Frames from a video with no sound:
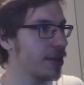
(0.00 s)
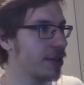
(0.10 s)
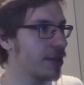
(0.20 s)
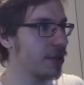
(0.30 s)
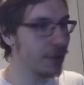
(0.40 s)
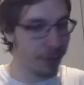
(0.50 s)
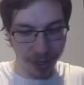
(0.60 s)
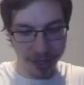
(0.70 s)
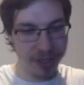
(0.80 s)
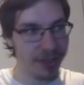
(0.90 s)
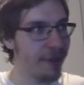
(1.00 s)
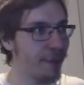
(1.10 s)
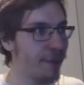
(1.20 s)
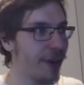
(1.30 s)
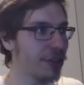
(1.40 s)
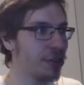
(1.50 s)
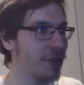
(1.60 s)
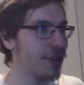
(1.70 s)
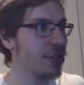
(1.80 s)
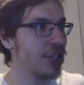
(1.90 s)
So I need a
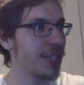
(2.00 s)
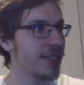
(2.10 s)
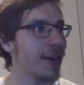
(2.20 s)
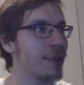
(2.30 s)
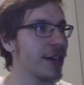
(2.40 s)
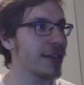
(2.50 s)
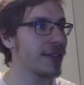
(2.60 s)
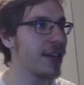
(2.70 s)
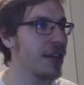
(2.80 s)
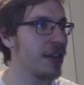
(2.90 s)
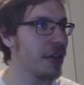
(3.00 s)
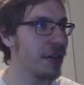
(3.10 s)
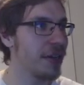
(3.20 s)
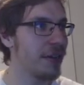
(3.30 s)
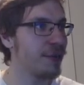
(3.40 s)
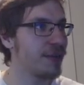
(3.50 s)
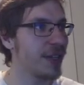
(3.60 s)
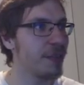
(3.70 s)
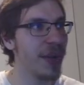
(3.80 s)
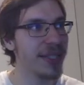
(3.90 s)
function that checks alright. If
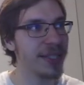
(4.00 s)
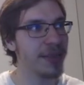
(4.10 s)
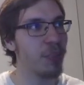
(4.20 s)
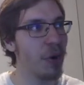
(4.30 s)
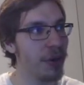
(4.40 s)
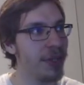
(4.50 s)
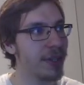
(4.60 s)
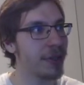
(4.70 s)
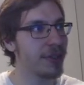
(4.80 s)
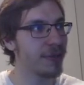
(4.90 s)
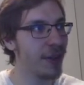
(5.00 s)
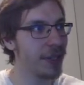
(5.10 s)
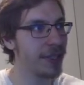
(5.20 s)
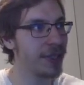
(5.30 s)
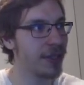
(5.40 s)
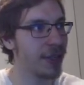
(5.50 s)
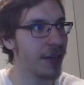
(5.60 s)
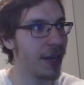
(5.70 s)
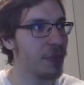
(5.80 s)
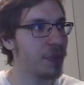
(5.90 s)
the past pointer is valid, then
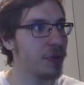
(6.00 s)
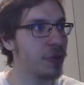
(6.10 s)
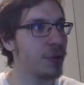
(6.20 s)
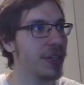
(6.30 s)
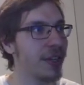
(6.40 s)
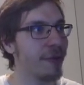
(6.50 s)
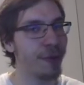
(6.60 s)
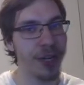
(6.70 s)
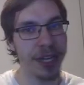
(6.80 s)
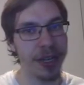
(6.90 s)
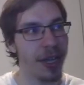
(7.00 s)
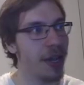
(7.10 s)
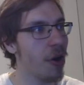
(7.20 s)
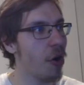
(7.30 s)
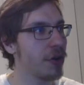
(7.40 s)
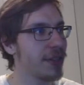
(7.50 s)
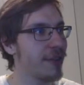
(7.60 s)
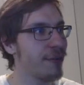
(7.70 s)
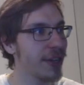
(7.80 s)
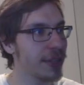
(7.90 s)
I'm doing a free on
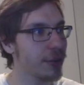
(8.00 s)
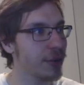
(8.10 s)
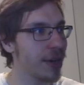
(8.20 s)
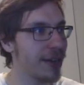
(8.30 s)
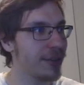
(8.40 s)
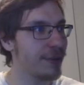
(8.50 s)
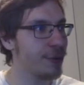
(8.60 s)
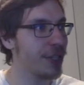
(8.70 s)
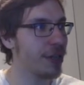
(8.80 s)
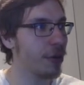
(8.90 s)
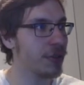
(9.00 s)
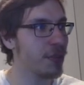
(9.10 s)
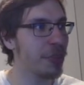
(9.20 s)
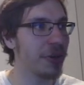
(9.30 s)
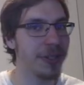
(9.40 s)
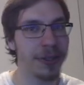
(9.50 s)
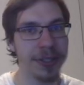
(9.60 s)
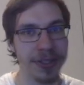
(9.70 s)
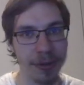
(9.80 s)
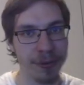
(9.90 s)
the vector and free on the pointer
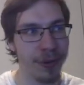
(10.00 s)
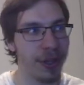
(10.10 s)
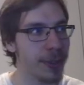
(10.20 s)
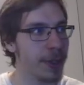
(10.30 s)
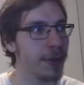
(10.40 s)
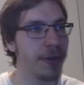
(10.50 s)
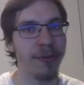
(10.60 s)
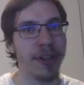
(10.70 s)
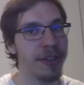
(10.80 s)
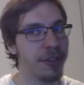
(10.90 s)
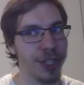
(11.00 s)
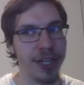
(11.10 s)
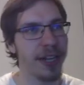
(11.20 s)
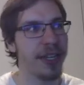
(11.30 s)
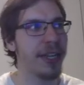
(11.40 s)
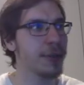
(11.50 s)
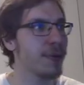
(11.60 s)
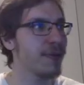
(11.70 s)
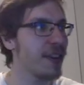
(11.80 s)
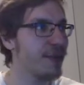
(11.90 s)
itself. So I don't have any shenanigans
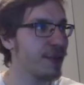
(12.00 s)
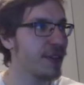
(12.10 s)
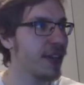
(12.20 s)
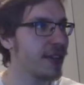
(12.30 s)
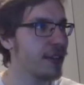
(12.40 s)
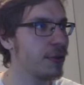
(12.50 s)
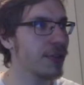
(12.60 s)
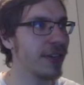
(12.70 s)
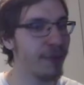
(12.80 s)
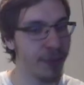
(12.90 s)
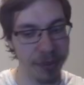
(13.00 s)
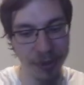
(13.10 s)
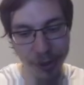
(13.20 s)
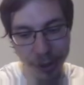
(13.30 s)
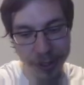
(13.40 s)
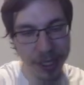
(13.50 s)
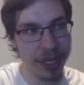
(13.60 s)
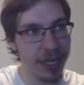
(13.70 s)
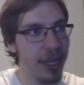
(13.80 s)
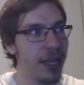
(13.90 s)
with anything and I don't have my memory
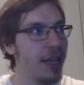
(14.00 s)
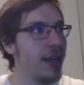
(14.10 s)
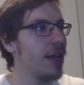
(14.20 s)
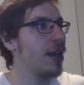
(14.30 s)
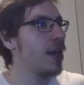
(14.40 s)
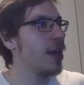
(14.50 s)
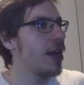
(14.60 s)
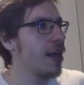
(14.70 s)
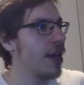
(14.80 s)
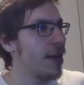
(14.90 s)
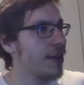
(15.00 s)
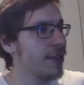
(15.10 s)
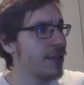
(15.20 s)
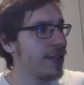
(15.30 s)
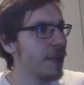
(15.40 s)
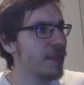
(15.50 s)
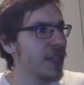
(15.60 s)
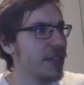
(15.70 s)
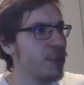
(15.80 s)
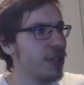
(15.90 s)
leak. And yeah,
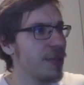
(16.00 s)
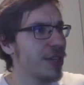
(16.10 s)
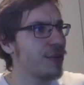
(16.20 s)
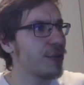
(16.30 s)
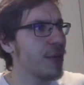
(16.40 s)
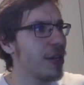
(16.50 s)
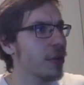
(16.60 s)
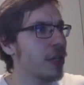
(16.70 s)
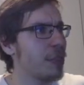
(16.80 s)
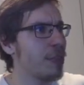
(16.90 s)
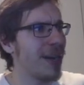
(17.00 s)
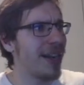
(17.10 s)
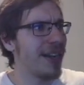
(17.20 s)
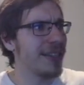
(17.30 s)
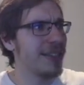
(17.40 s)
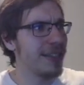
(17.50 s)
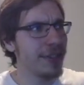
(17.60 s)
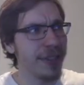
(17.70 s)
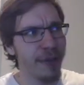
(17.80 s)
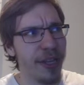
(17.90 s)
that's pretty much for malloc, but
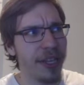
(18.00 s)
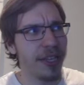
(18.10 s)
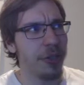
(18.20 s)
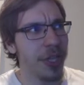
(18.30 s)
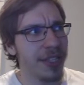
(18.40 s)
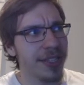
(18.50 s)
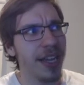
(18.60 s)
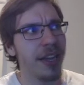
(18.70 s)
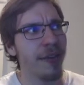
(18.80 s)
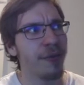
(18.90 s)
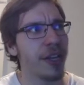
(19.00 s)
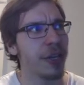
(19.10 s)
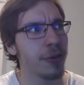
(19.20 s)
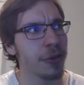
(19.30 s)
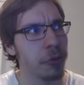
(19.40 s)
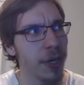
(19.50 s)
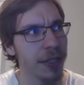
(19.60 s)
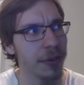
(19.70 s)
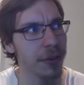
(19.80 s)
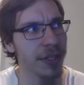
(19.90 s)
there's a thing. You can see I have a
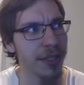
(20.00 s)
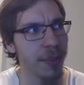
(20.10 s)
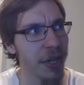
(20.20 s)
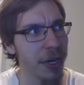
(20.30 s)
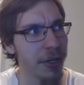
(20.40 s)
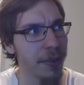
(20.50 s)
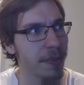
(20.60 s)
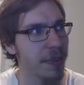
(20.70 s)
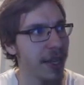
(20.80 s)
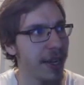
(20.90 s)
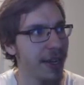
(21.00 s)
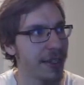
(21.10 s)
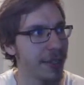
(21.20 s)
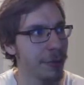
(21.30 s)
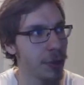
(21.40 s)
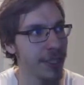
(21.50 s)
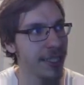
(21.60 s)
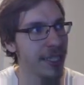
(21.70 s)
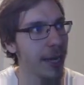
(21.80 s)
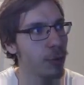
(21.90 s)
constructor in the player and it will
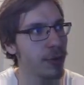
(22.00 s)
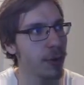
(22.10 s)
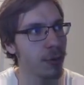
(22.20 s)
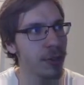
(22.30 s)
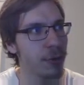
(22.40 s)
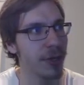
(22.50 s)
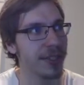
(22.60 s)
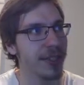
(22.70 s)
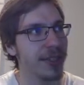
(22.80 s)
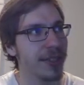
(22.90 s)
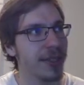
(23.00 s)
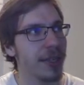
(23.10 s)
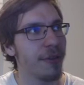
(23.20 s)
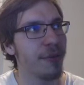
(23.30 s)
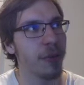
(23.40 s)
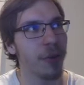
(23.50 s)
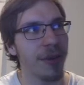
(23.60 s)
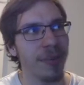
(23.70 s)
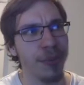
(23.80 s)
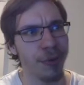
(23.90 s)
cout constructed. If I
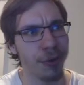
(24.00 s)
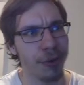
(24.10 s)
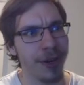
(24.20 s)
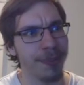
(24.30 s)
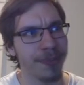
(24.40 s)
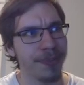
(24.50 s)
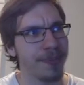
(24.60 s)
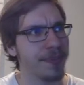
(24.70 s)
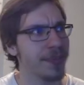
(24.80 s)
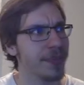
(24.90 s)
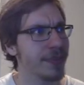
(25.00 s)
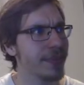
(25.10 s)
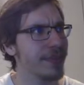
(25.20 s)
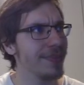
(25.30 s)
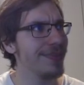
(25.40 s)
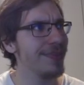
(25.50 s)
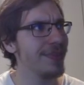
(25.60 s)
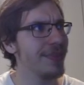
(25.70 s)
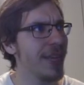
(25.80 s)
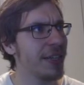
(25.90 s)
run my program,
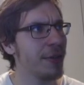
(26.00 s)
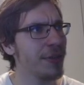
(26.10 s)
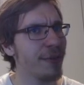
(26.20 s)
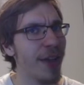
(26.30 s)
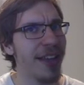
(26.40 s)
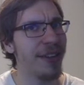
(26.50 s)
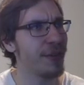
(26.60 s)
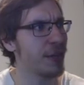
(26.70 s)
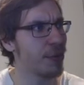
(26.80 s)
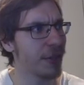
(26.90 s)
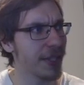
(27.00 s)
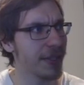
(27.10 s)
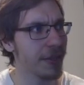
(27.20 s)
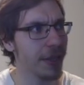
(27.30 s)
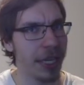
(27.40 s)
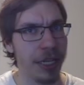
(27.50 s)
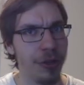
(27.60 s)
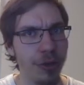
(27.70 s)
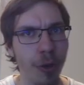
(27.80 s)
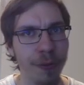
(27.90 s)
I don't have anything printed, like
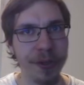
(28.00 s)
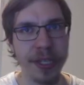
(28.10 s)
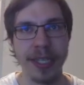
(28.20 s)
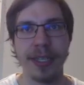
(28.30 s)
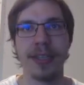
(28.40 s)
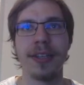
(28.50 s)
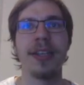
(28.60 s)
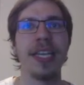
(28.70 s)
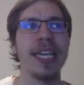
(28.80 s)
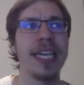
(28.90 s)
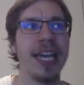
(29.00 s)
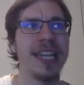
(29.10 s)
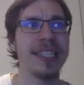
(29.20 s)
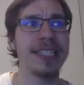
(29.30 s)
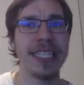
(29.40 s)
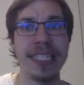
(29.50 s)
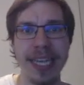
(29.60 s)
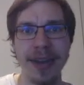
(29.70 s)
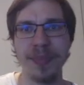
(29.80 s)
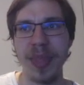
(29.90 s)
nothing. And
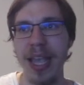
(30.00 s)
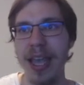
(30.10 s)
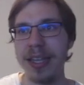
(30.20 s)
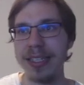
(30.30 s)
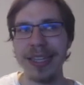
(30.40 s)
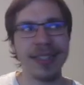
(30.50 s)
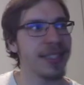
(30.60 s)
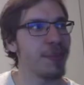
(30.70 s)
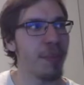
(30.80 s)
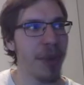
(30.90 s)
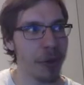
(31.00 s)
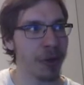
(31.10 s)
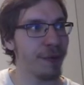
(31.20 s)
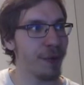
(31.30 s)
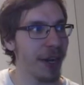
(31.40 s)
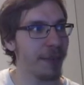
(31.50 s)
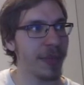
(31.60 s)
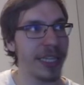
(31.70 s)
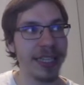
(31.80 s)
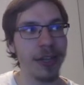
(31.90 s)
yeah, that's malloc for you.
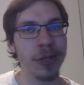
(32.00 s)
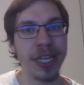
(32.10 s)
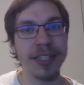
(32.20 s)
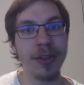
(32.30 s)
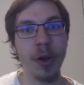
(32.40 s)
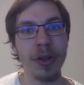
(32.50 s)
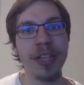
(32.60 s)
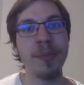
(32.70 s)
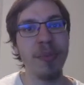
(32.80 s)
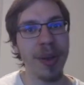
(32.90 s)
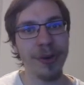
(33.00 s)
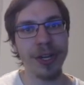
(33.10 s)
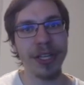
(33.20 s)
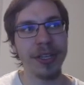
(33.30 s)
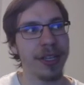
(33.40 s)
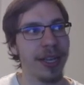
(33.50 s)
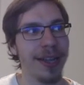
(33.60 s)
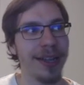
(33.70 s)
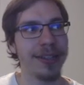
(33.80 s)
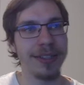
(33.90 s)
It allocates only memory
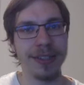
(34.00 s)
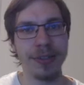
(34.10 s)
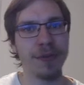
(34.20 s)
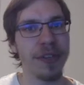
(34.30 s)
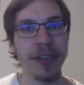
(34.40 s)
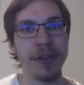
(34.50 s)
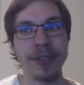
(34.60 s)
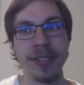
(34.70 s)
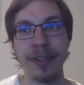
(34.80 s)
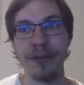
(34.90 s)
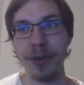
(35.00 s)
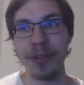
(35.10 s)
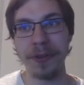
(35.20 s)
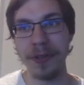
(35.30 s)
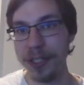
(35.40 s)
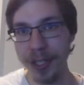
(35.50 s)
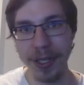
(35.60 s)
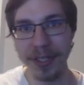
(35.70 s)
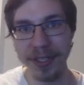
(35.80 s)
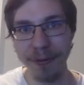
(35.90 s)
and nothing else. If you want to
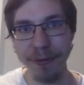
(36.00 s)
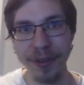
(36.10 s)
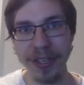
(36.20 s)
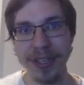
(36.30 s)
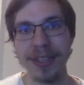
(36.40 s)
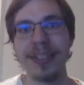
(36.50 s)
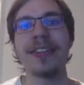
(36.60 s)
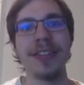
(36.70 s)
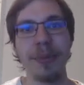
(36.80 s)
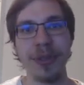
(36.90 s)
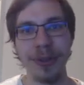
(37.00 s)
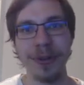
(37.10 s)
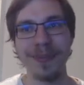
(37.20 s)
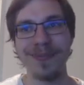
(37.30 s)
initialize something, that's up to you.